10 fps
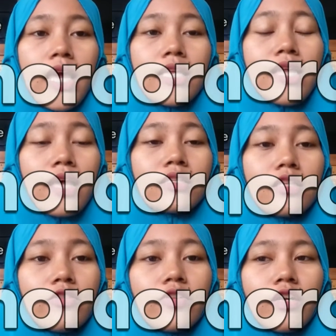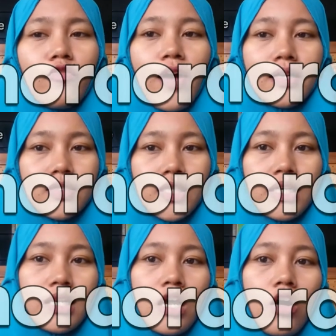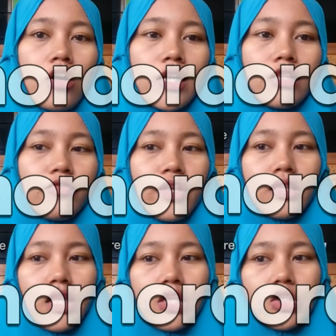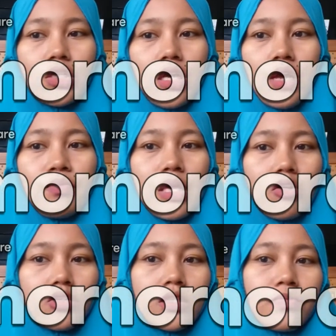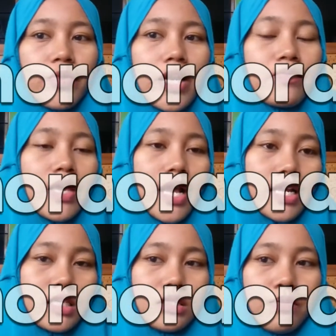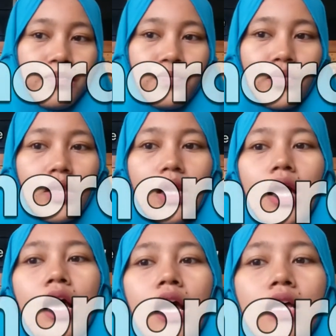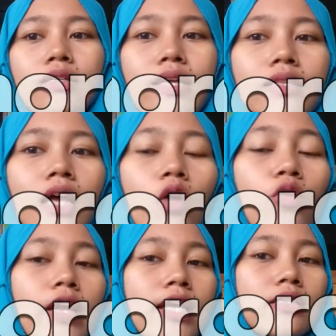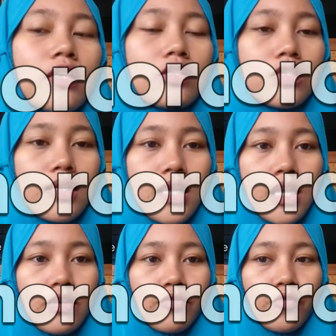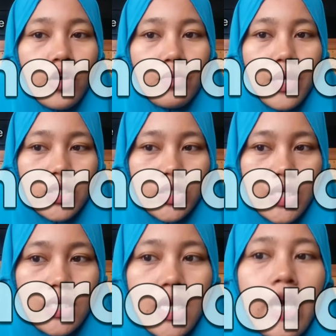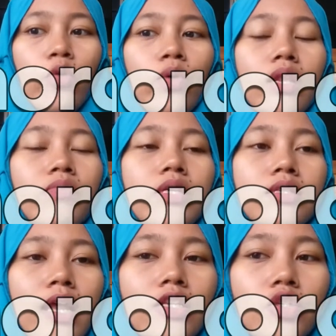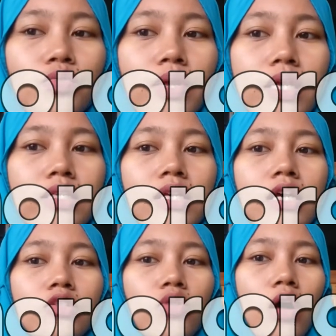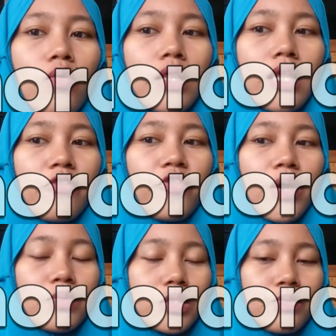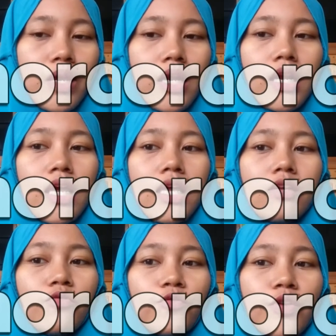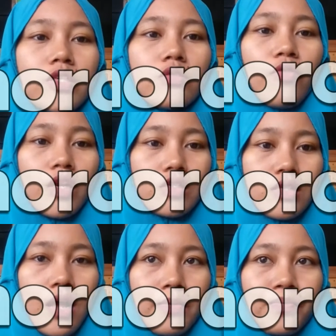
It has different function or advantage because the brain mechanism that our right sensory information will be transmitted to our left hemisphere in vice versa.